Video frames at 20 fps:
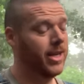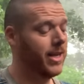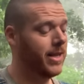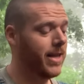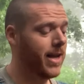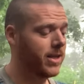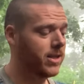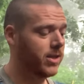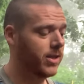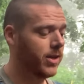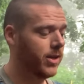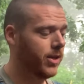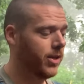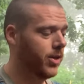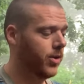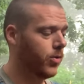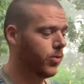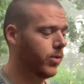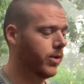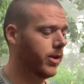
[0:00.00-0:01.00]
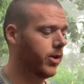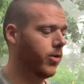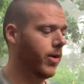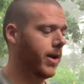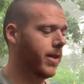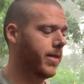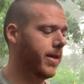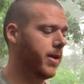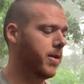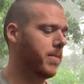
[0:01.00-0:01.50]
And that's a, you know, a really
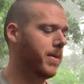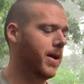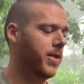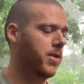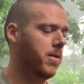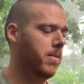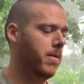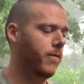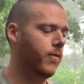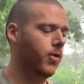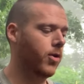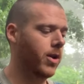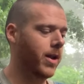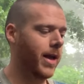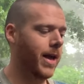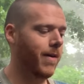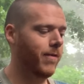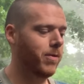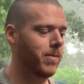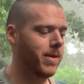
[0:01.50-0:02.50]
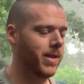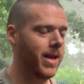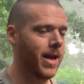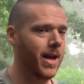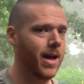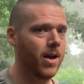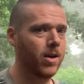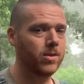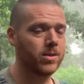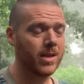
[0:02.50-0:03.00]
great thing about them if you're gonna have them in the
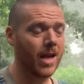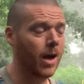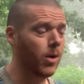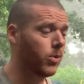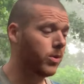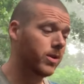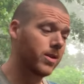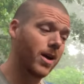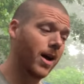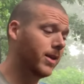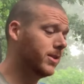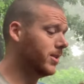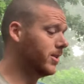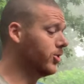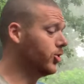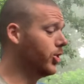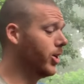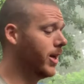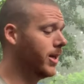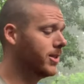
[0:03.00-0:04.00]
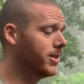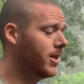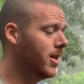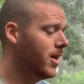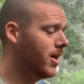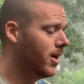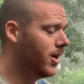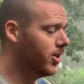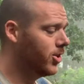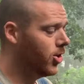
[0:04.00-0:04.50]
house. I would not suggest
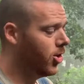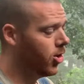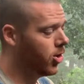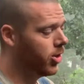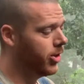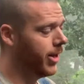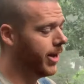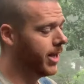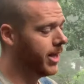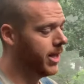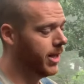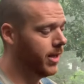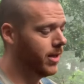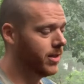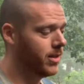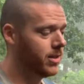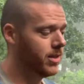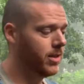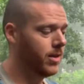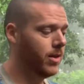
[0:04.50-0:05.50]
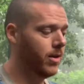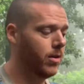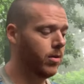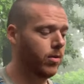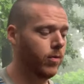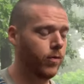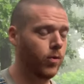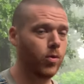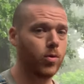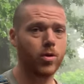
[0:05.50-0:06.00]
a dog like this
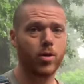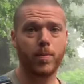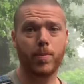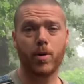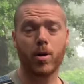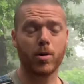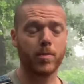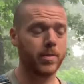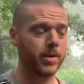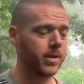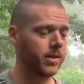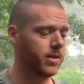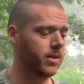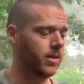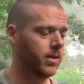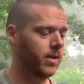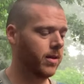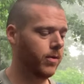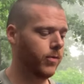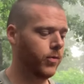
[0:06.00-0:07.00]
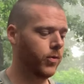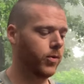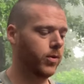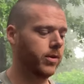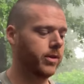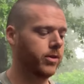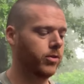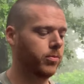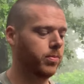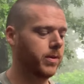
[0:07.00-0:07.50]
uh, for an apartment, uh, for
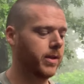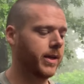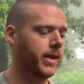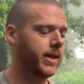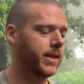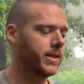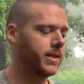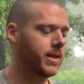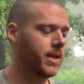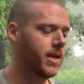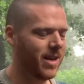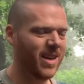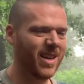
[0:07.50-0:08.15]
a little place.